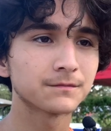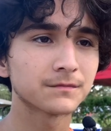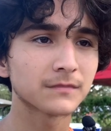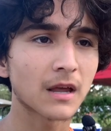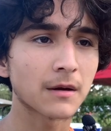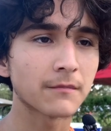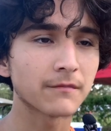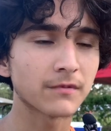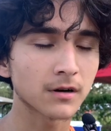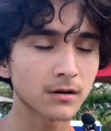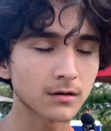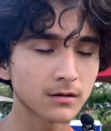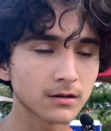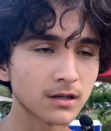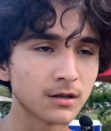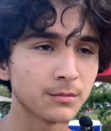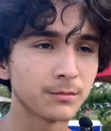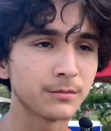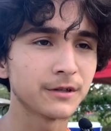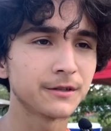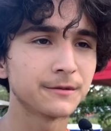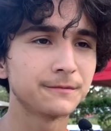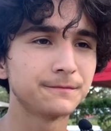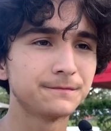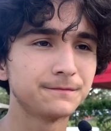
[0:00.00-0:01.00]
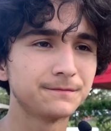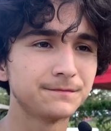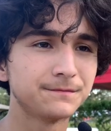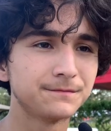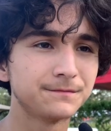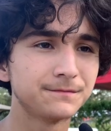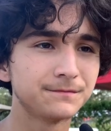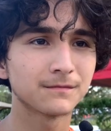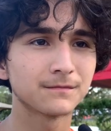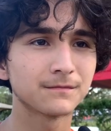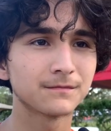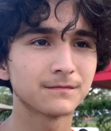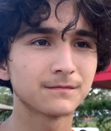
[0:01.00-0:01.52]
I'm from Colombia.
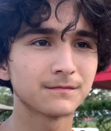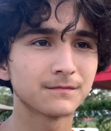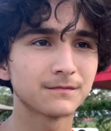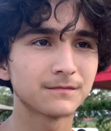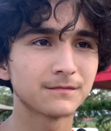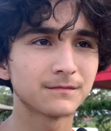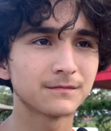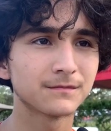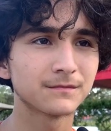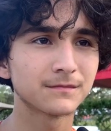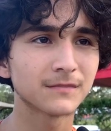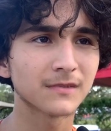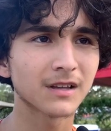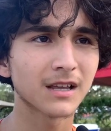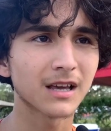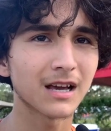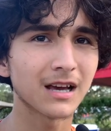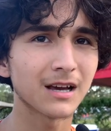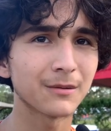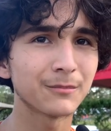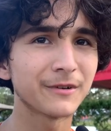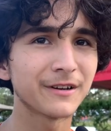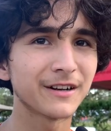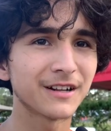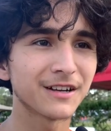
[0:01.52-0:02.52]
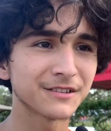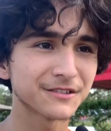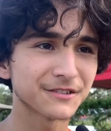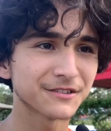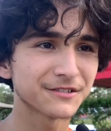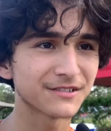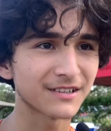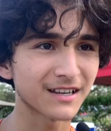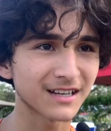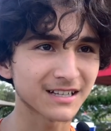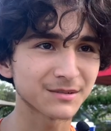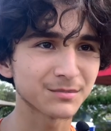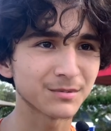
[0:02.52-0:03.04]
I'm an alto
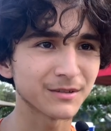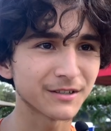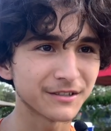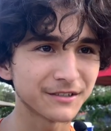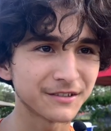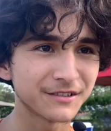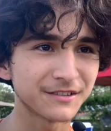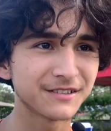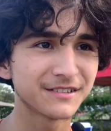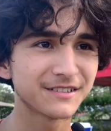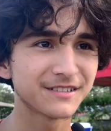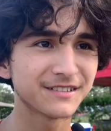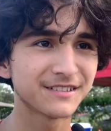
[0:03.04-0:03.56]
sax player.